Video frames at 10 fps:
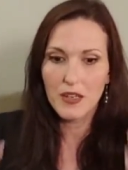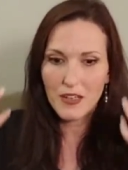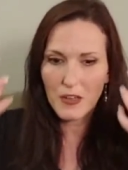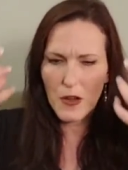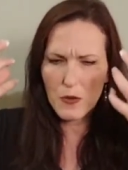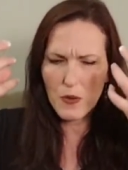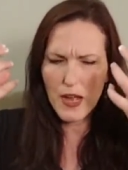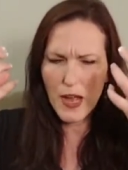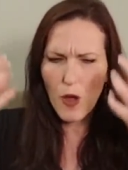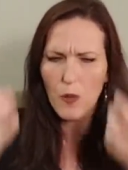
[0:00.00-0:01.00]
you know,
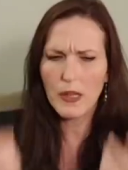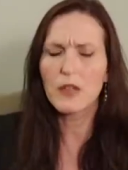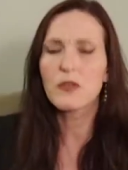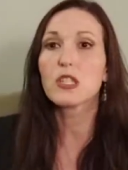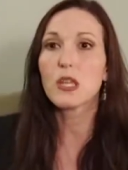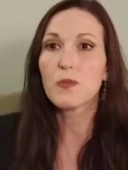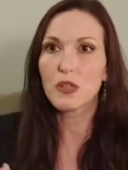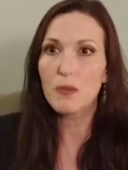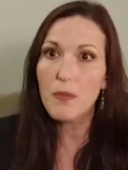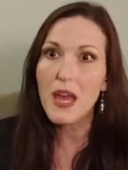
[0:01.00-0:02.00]
help give us something
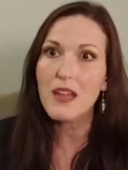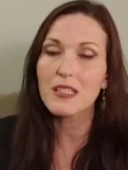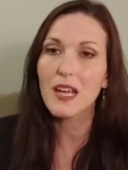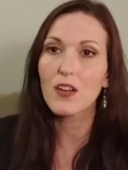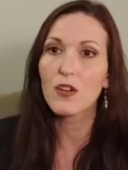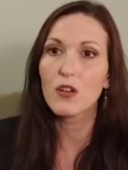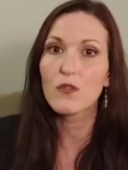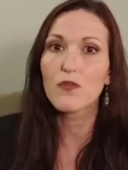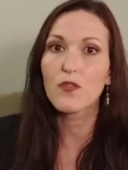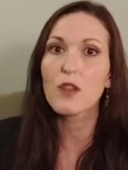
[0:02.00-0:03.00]
to meditate
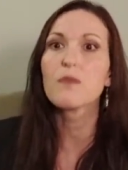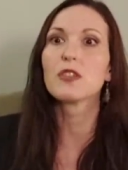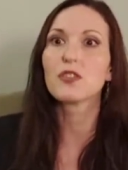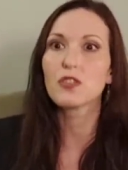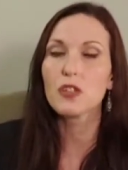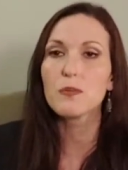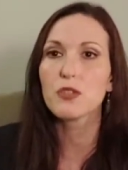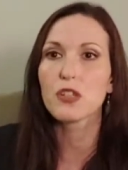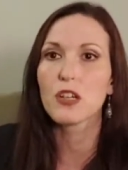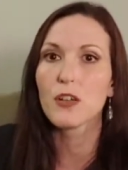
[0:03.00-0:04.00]
on from the
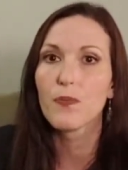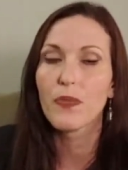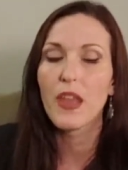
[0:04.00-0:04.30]
scripture